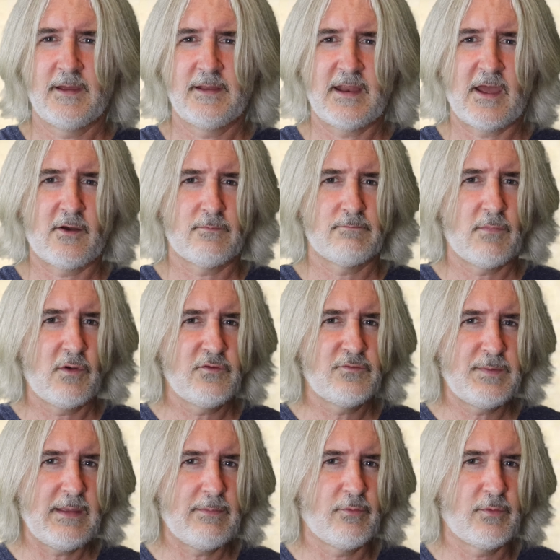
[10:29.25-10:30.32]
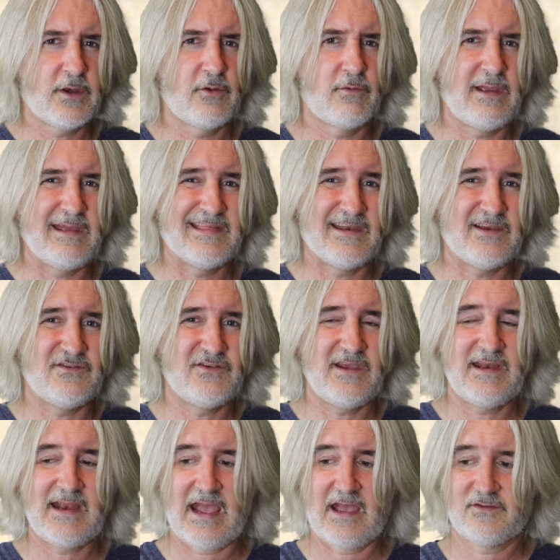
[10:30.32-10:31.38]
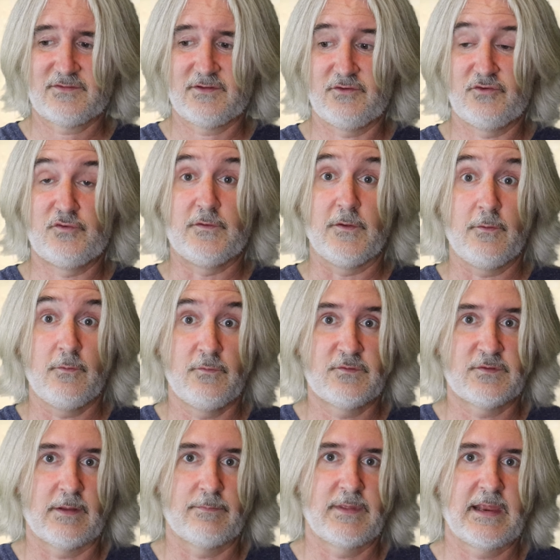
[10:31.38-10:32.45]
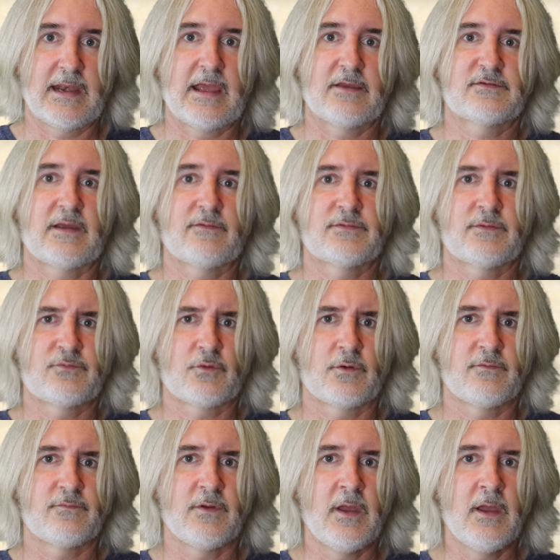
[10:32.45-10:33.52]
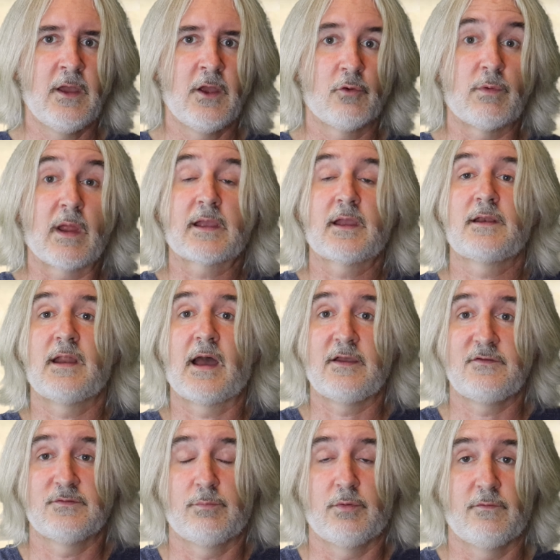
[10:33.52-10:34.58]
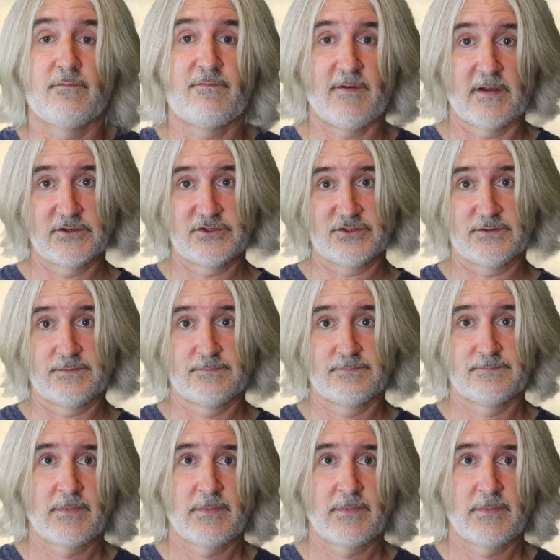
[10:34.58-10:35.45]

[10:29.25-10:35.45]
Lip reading: Now, most people would agree that a gene has to do something. It has to have some sort of recognizable function.